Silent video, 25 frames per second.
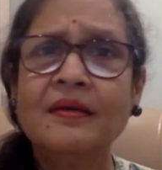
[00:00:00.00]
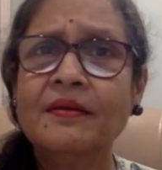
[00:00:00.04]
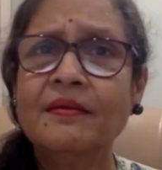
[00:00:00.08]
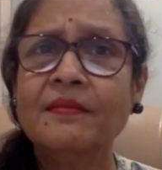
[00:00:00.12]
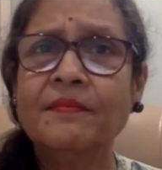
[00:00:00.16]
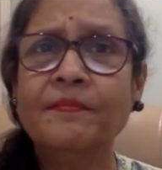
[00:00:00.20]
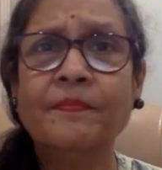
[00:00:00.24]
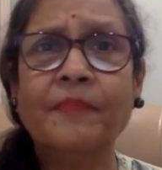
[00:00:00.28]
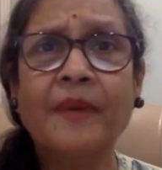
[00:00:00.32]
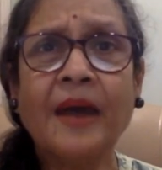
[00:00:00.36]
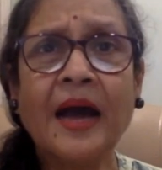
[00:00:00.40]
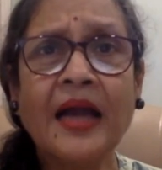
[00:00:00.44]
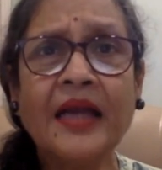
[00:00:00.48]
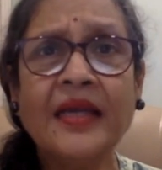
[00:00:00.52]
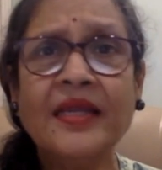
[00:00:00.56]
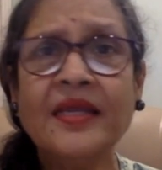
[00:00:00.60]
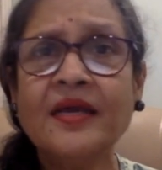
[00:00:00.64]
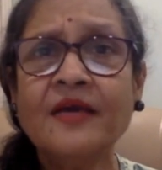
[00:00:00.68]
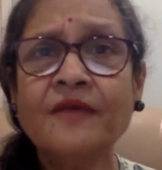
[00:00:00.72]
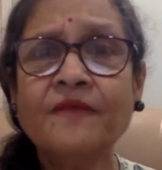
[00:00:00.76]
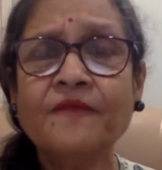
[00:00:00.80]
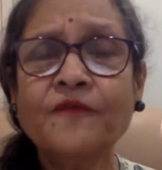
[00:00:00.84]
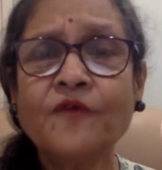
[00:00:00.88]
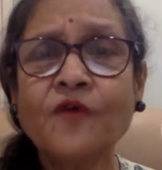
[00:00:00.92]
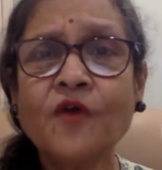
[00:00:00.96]
Bali,
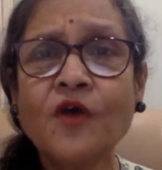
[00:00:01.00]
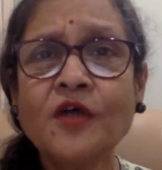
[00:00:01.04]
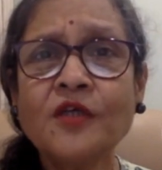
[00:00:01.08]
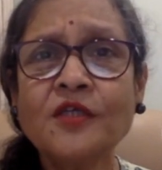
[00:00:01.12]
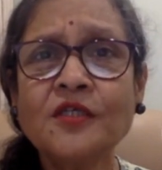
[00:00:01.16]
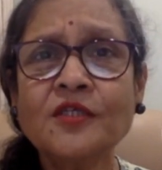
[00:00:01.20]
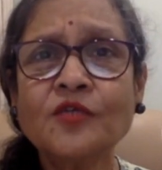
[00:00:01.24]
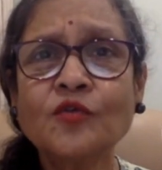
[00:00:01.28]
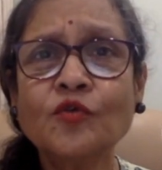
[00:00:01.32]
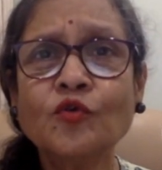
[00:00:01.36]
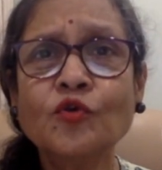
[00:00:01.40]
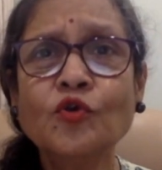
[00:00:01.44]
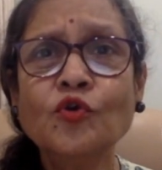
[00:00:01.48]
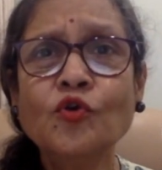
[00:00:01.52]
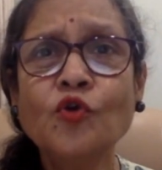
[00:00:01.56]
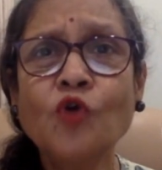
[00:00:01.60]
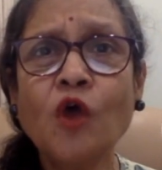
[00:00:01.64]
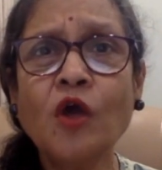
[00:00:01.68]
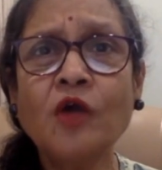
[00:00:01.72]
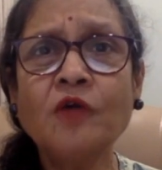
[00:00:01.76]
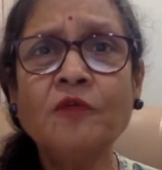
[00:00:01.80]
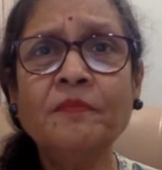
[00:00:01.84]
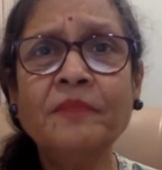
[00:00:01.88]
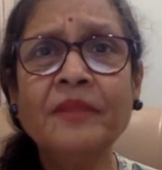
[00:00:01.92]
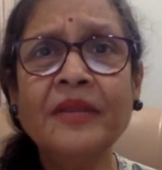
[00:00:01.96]
of course, could
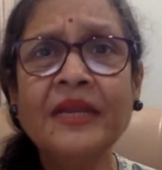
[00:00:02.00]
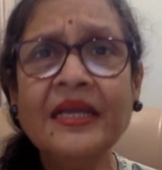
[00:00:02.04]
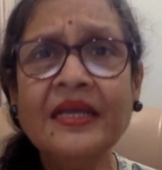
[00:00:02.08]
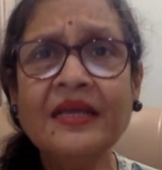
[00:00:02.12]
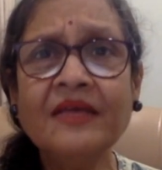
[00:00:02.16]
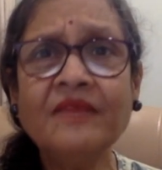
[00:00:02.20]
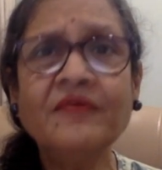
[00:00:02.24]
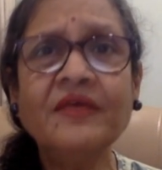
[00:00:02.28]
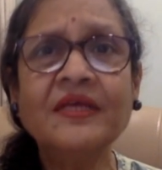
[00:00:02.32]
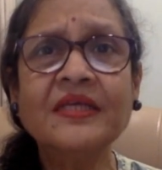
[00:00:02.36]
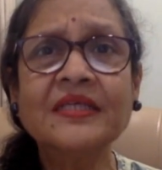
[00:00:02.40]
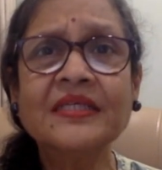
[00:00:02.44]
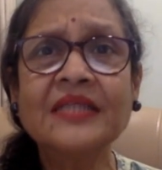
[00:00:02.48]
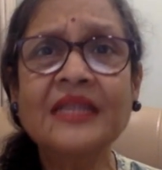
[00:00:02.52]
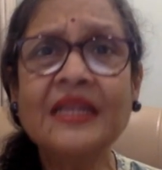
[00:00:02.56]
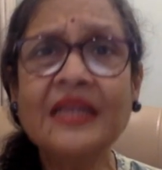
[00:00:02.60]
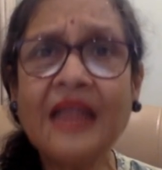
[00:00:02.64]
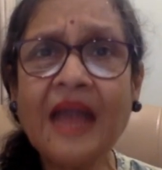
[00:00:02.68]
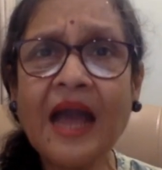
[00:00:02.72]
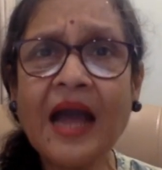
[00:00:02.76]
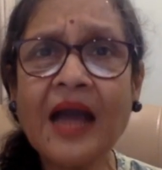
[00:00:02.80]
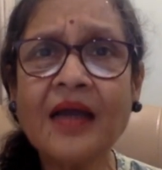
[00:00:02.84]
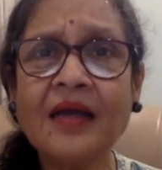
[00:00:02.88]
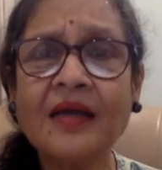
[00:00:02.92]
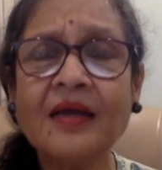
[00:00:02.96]
not believe his
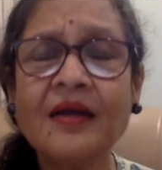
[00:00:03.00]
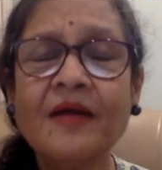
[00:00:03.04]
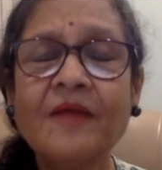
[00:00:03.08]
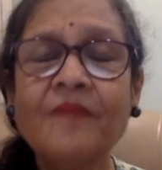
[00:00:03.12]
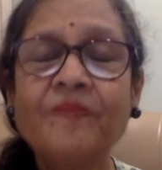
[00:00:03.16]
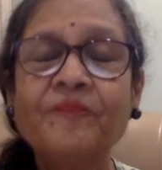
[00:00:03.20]
luck.